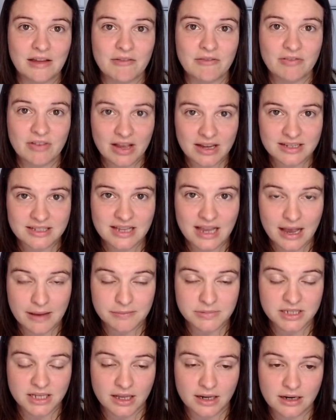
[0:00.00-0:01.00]

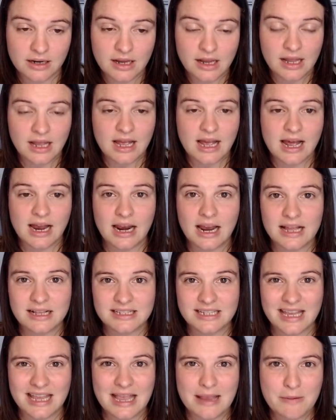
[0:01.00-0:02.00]
vice-captain. I like
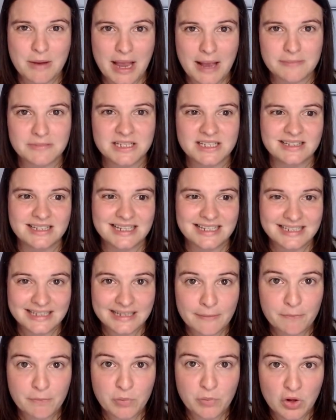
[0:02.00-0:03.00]
to keep captaincy
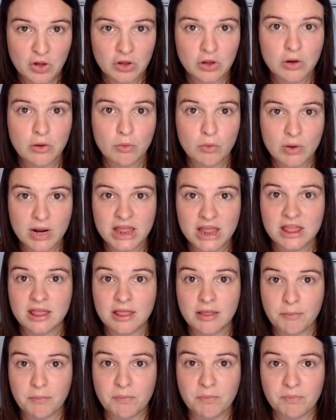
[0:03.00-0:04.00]
simple with
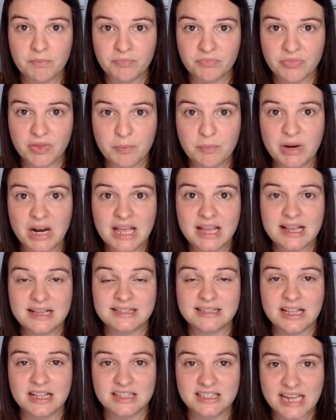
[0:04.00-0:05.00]
the players
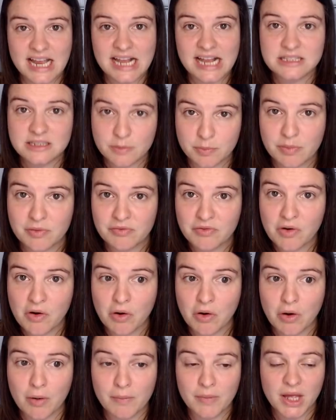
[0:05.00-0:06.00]
that tend to
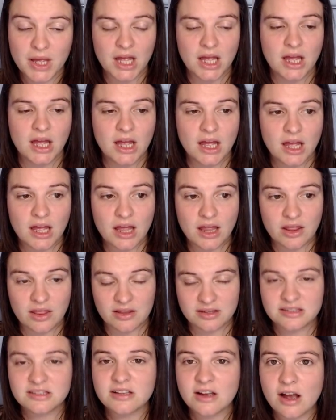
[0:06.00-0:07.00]
perform at
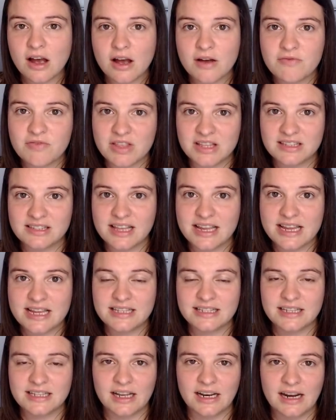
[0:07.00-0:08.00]
the start of the
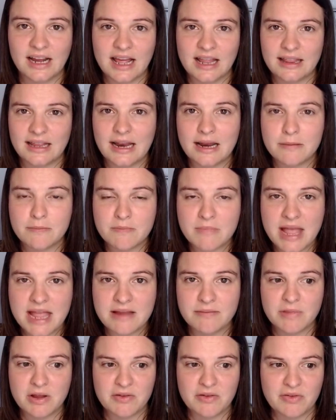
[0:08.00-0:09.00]
season, and then I may
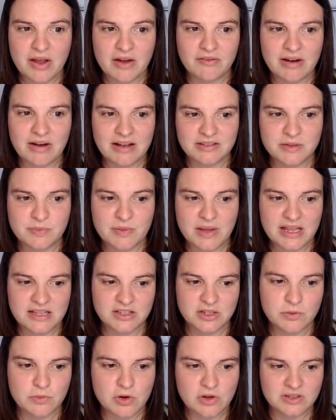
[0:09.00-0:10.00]
move it around a bit
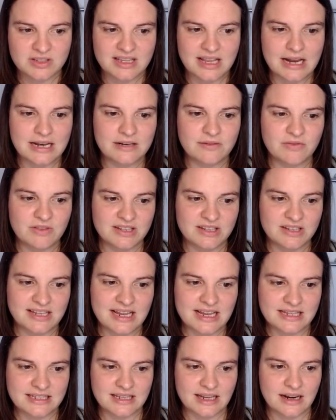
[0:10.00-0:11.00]
towards the end of the
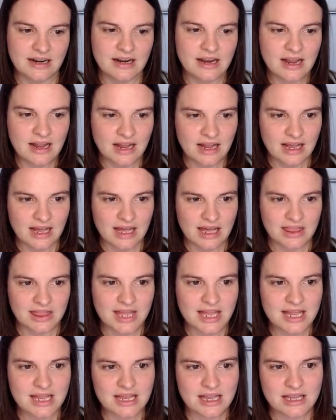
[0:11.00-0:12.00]
season. I
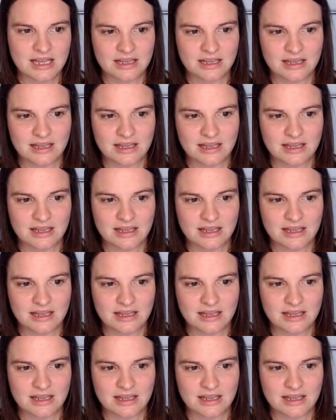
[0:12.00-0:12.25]
think